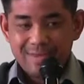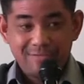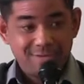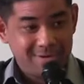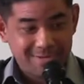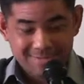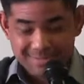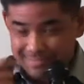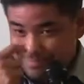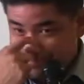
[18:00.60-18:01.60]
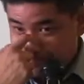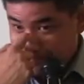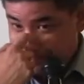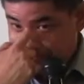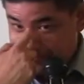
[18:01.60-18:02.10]
if not,
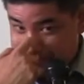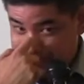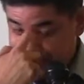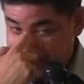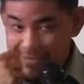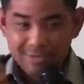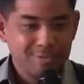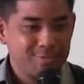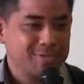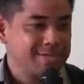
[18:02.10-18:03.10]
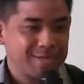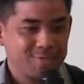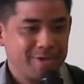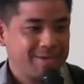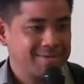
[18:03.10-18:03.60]
then there's always
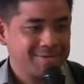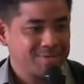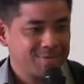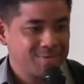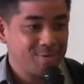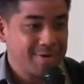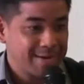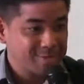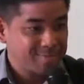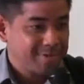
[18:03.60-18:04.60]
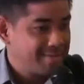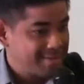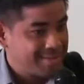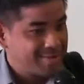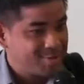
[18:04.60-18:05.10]
next week or next month
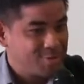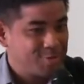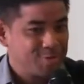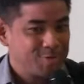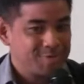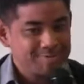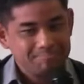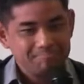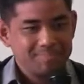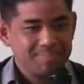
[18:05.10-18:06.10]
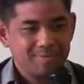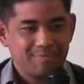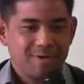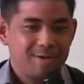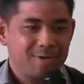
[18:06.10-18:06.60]
or
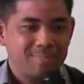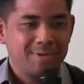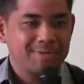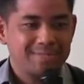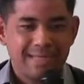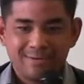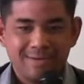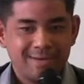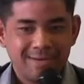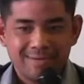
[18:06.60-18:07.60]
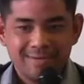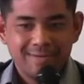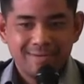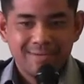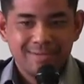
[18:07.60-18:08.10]
a couple of months down the line.
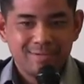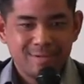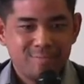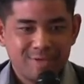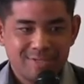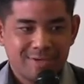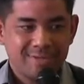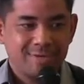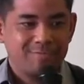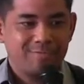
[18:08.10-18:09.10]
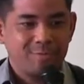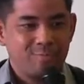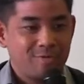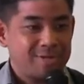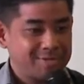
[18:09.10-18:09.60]
You know, don't be shy. Don't
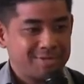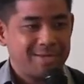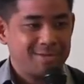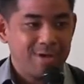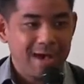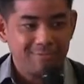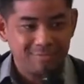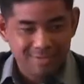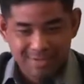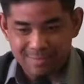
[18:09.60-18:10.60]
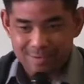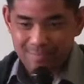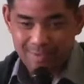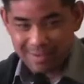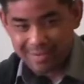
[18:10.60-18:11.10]
feel pressured that you have to come
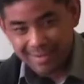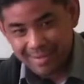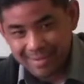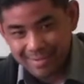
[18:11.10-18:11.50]
up here.